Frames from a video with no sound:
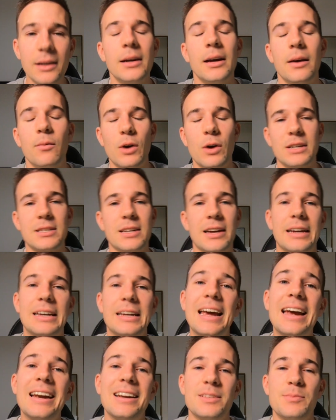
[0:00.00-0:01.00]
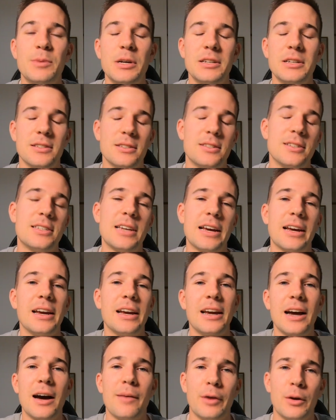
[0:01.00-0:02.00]
And why I say again is because it's the second
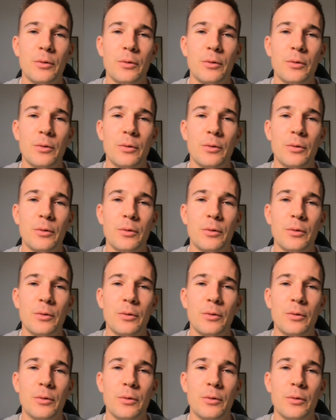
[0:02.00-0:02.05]
coming.